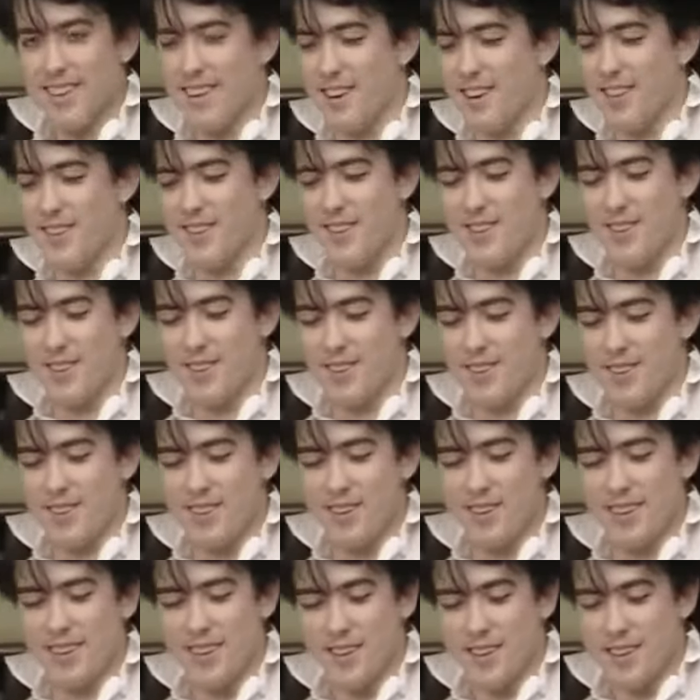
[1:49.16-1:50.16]
No, not
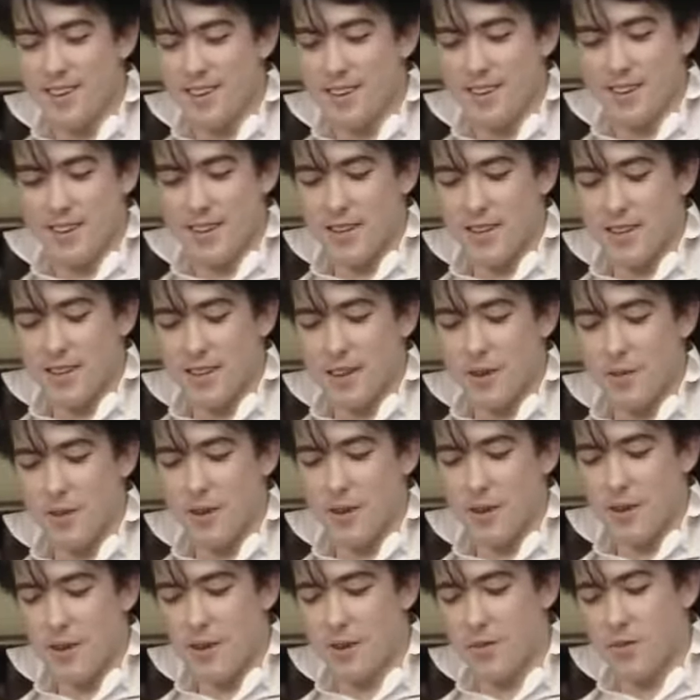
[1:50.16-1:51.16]
really. I
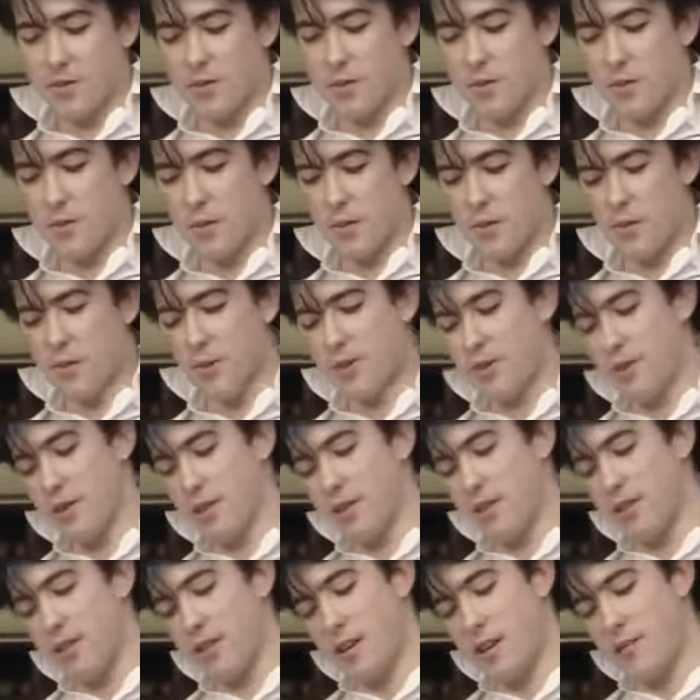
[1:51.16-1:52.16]
mean, obviously, people who
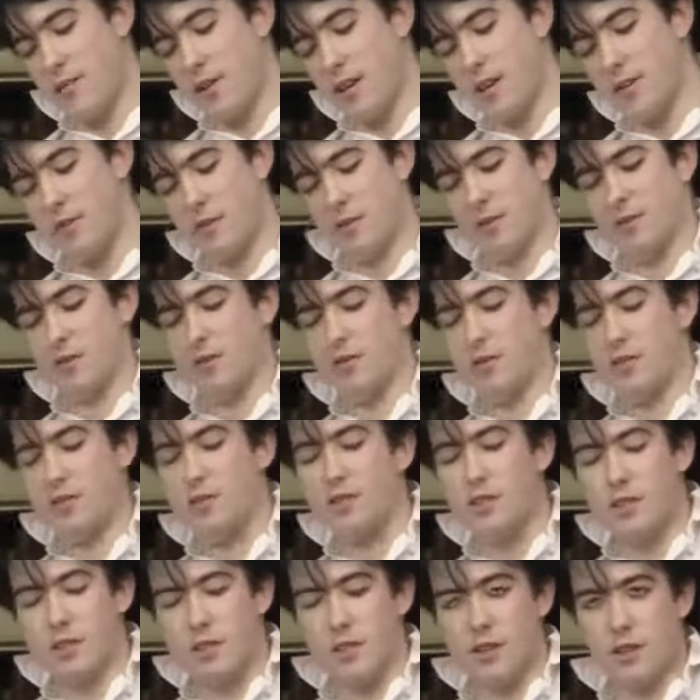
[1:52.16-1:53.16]
release their records are
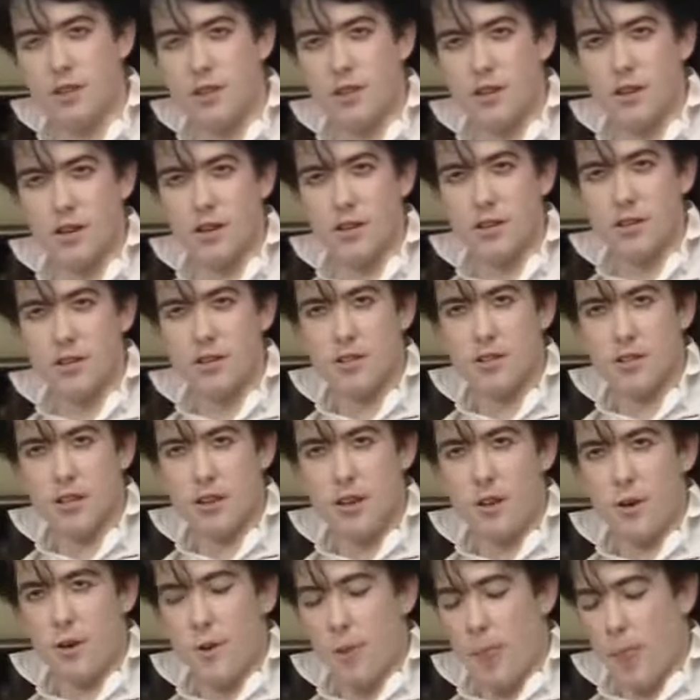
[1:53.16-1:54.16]
interested in the charts.
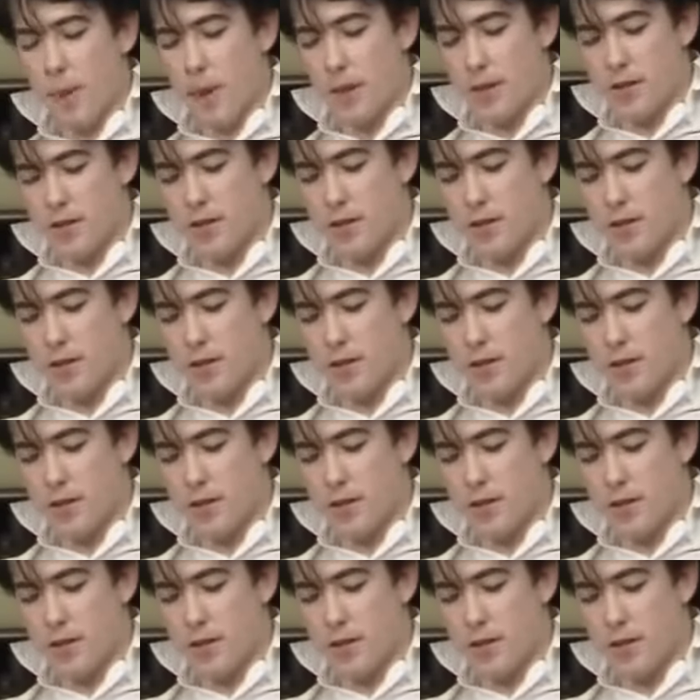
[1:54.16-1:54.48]
Right.